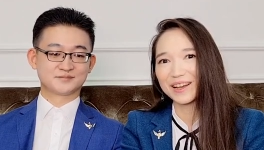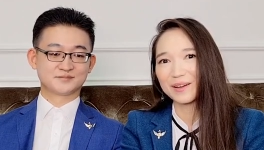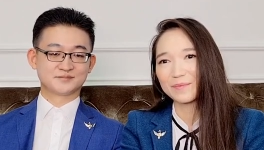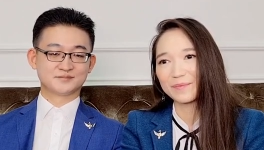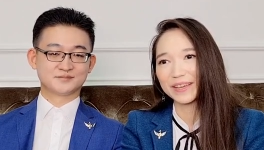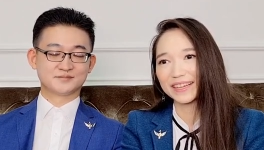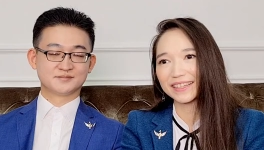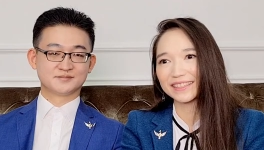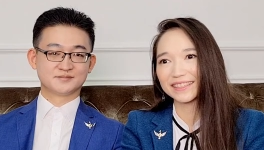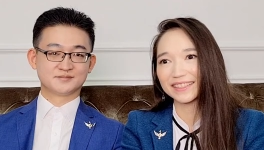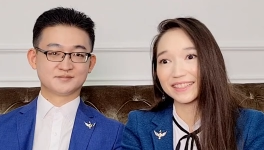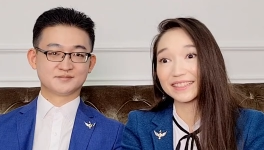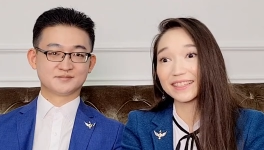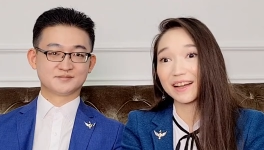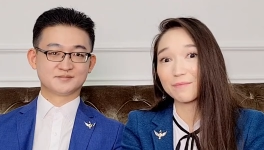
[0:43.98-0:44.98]
Speaker 1: because
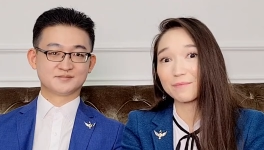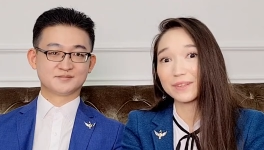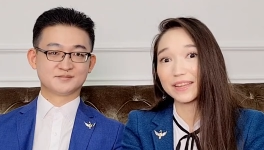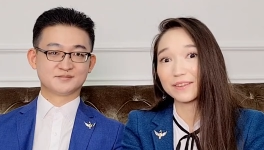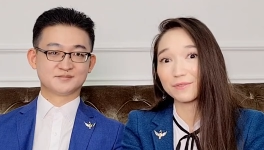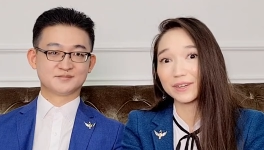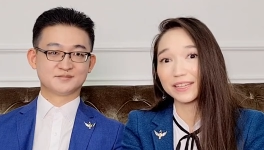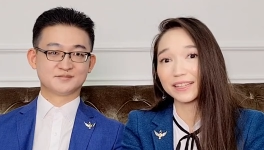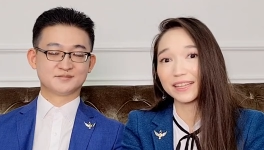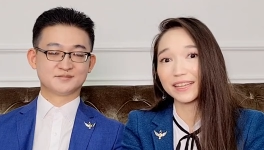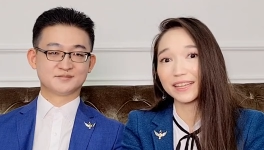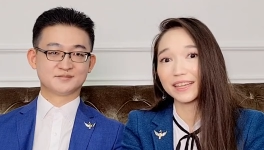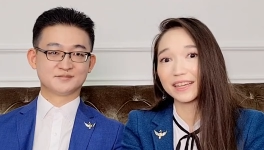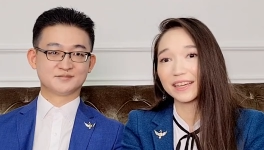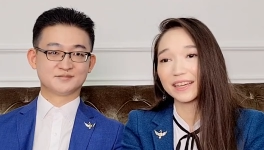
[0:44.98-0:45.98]
this company really
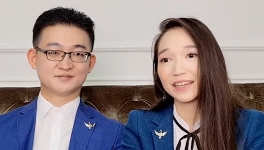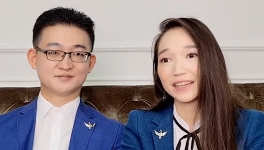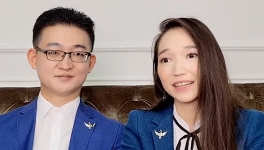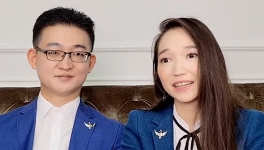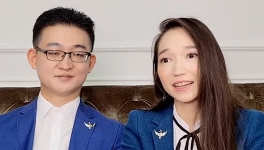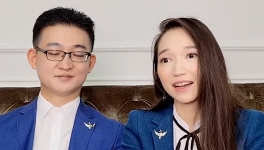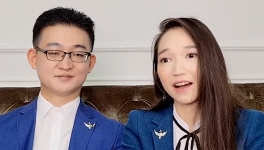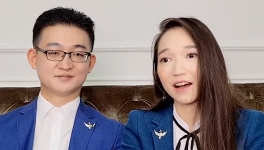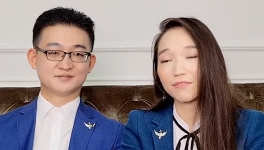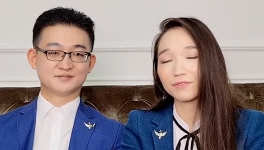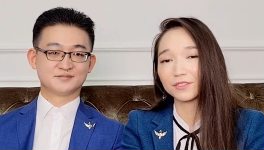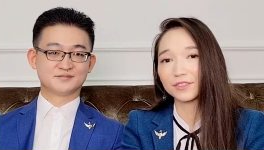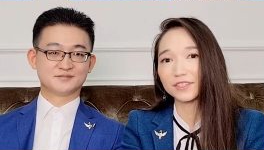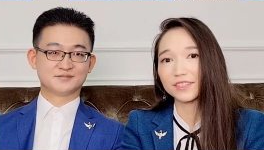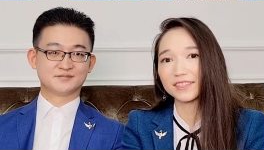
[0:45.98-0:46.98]

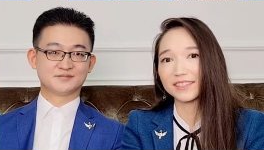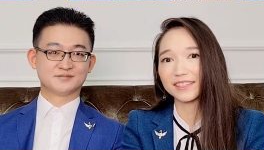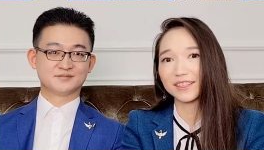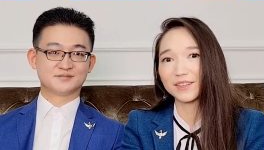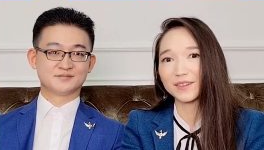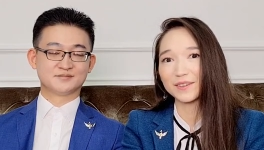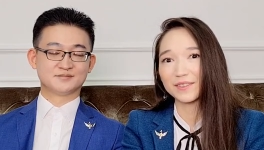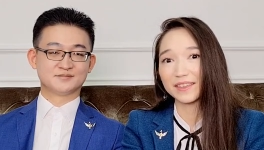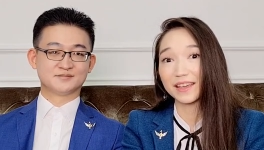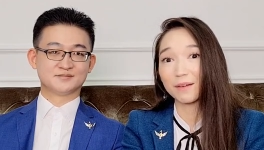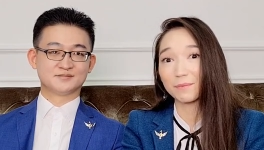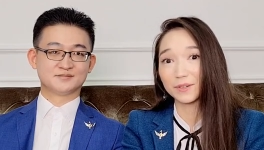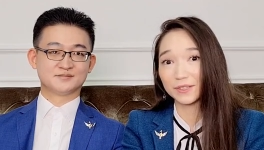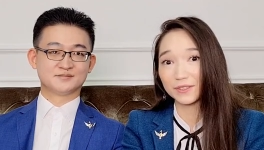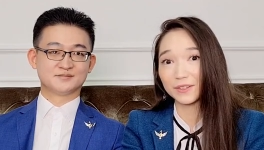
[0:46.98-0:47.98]
offers you the
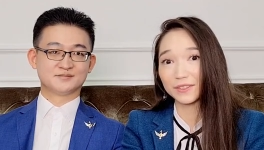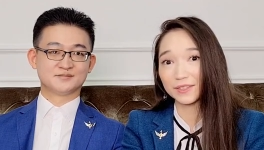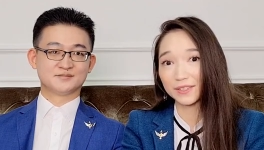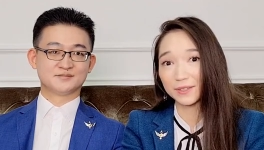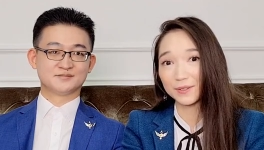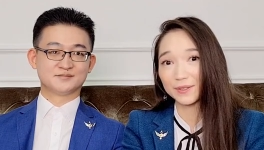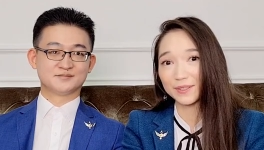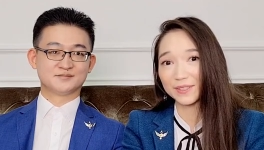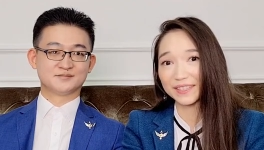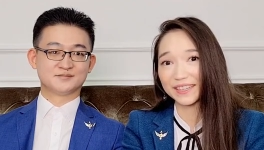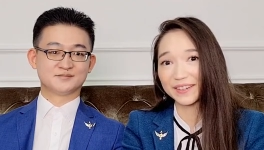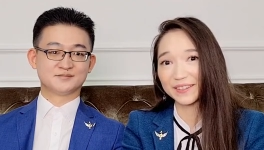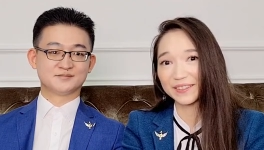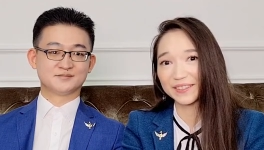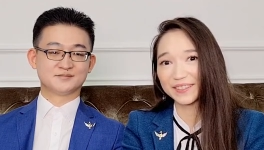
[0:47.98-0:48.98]
opportunity to do
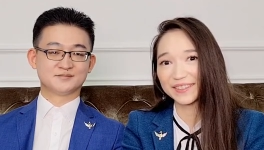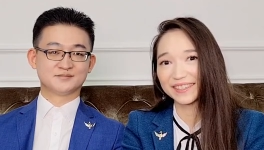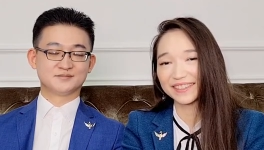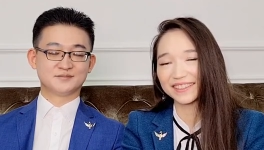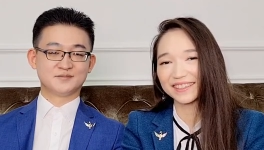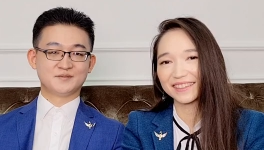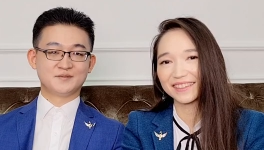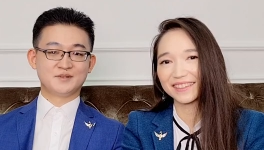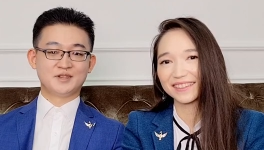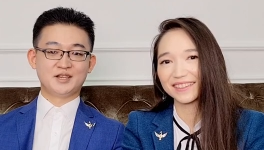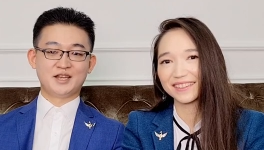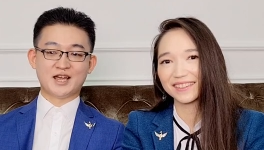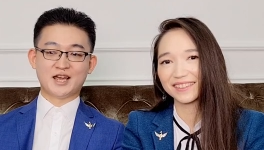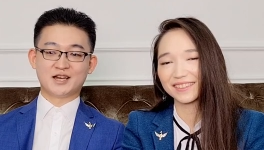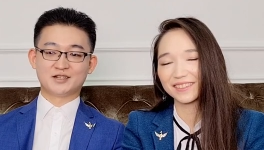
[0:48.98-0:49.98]
so.
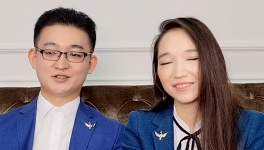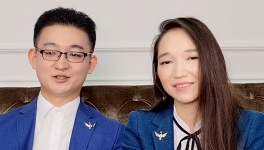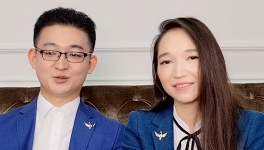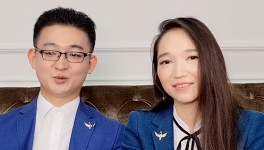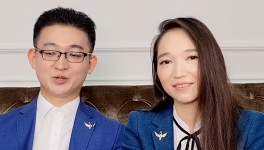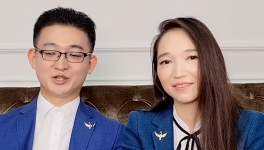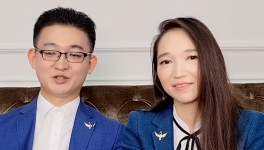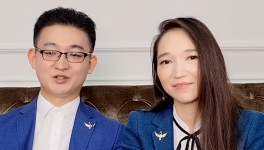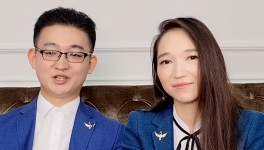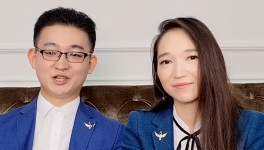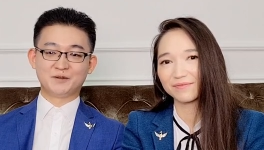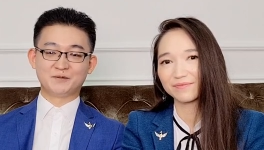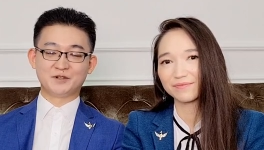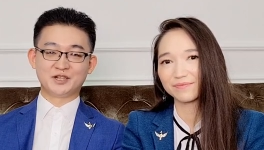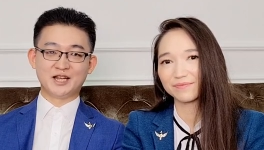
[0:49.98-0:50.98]
Speaker 2: Yeah, so we can
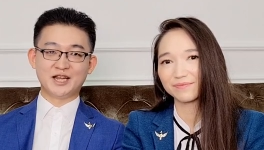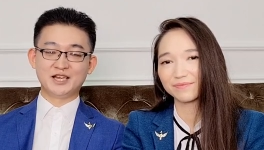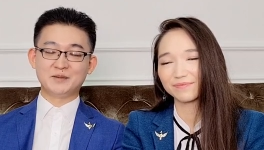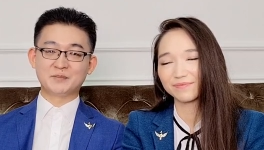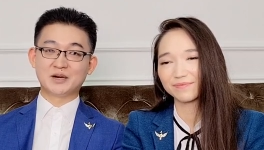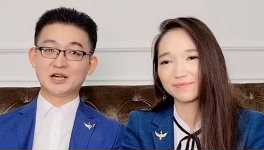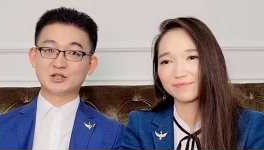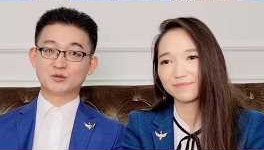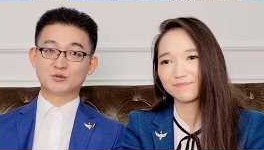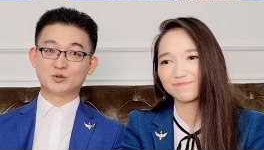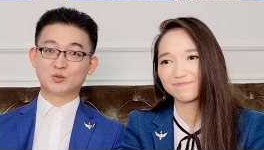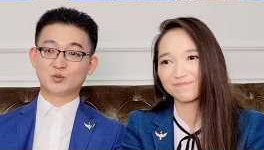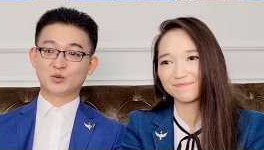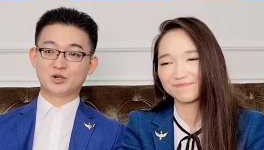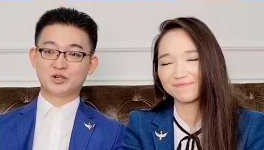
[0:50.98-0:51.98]
live in any part of the
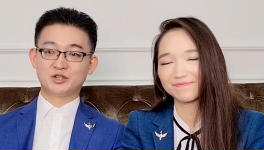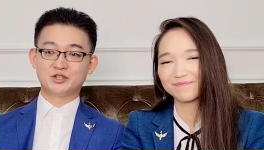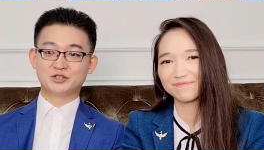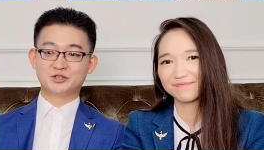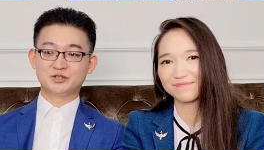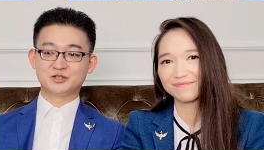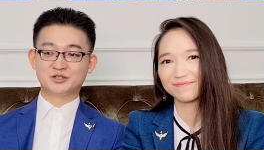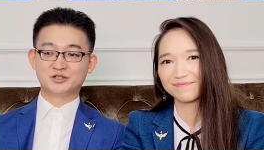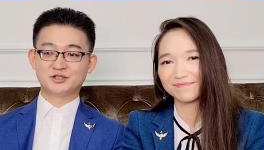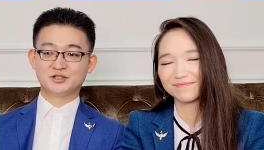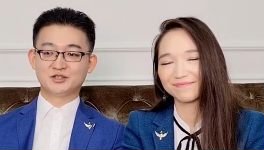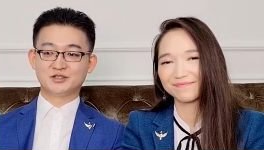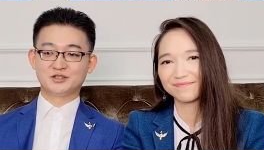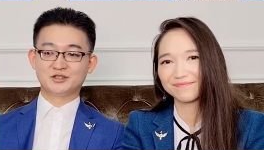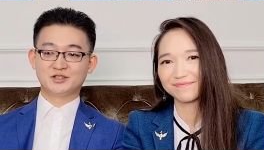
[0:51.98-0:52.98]
world
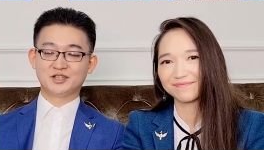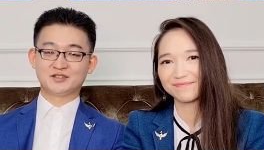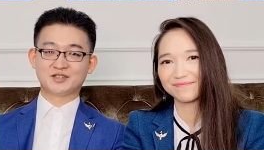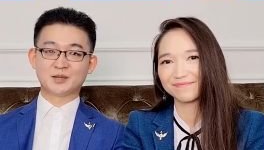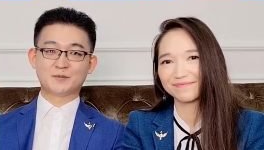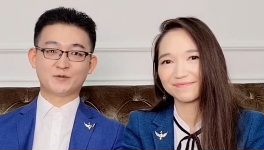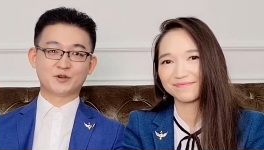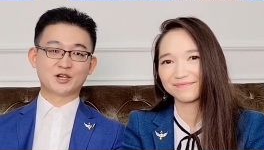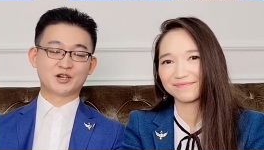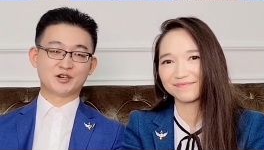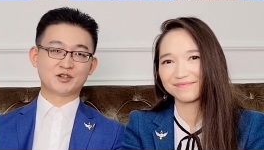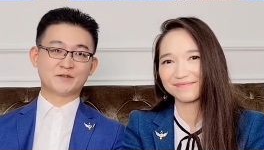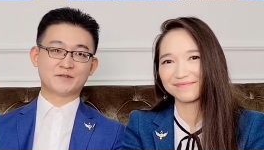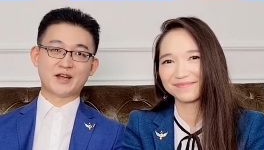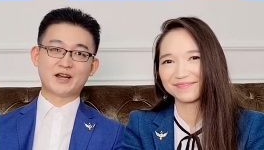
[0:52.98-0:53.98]
except for
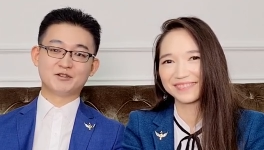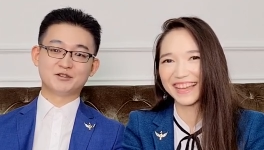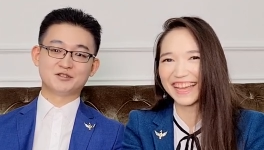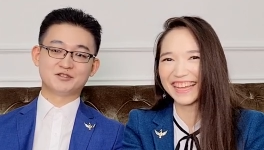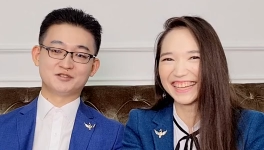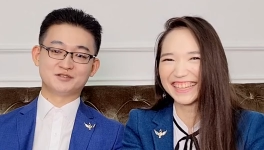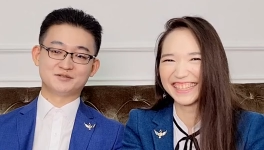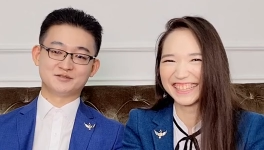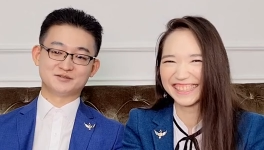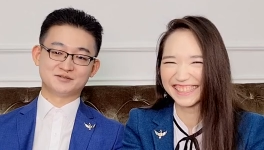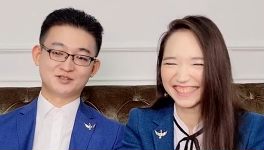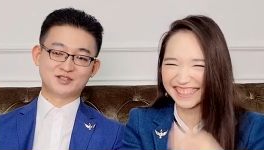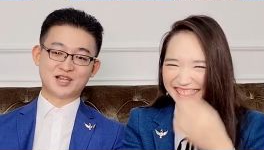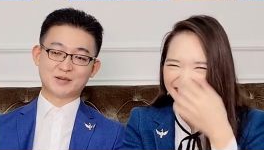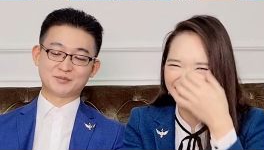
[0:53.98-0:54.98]
coronavirus
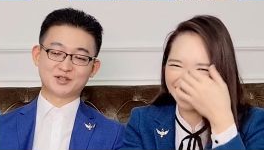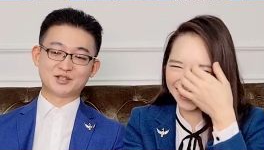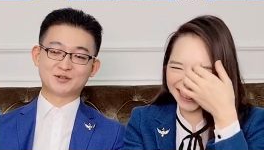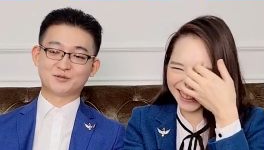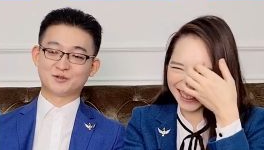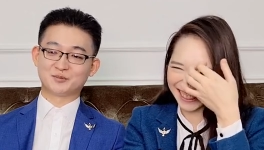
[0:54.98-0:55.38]
stops us from